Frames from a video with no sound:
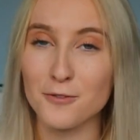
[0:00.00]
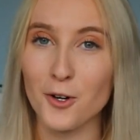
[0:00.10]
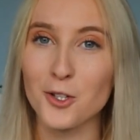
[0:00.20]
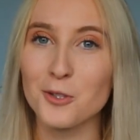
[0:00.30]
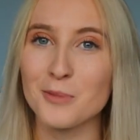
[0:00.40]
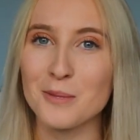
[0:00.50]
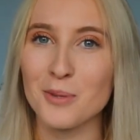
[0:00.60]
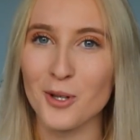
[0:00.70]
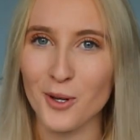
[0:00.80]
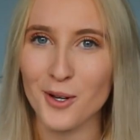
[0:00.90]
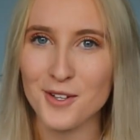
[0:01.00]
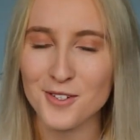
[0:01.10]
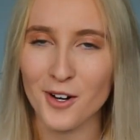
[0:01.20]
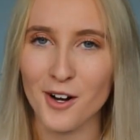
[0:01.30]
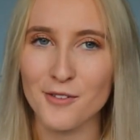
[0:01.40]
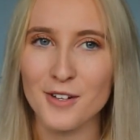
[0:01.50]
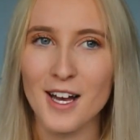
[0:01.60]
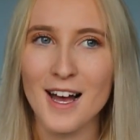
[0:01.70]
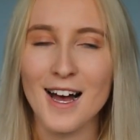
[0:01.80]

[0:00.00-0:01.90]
follow me because of